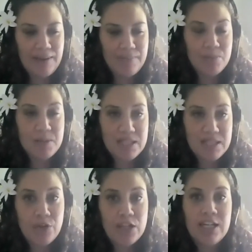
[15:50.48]

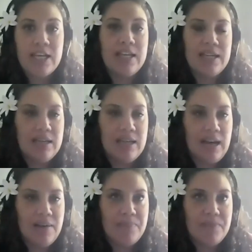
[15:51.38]
specifically,
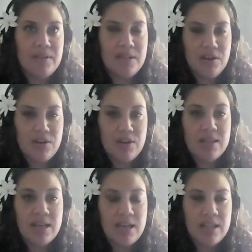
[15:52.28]
in
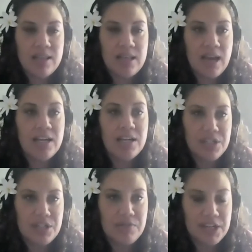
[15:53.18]
the younger
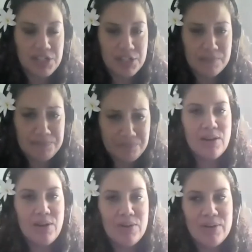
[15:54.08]
generation.
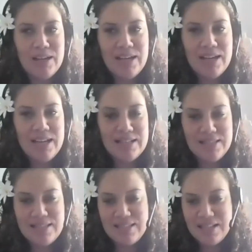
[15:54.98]
So
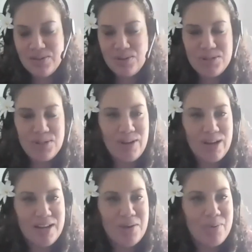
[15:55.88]
it's also
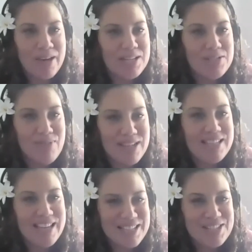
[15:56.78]
an awareness
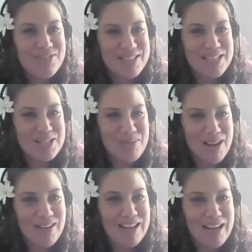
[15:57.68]
raising activity as
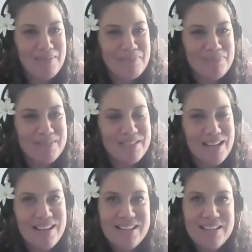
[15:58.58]
well.
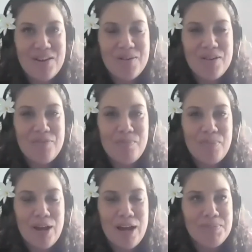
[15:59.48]

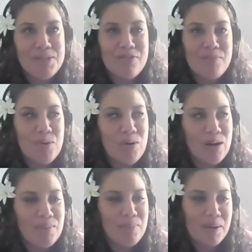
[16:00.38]
If
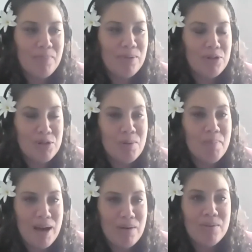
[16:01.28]
more people knew
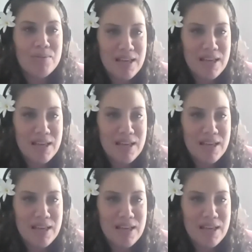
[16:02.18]
about what was